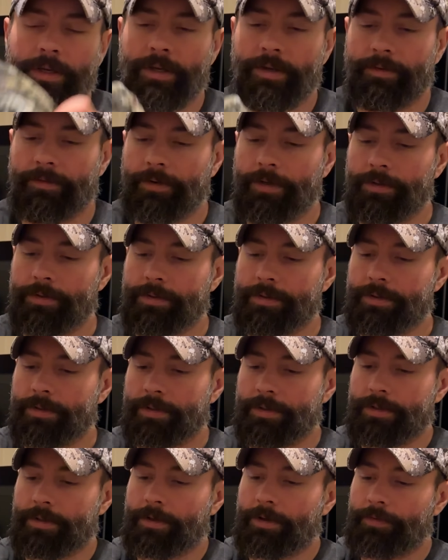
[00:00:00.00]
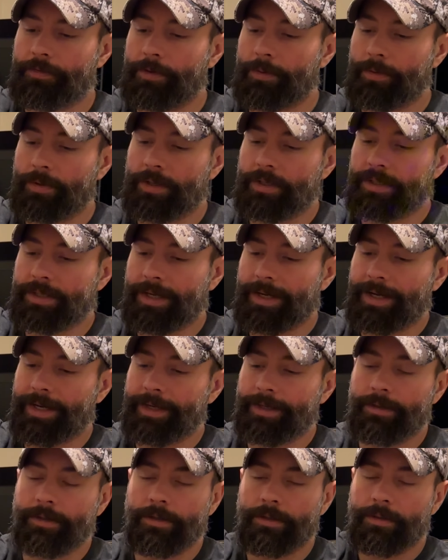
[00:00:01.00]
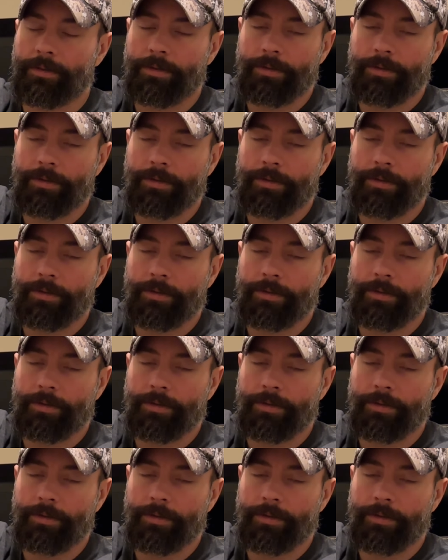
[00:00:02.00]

and loosens it. So if you want to tighten it,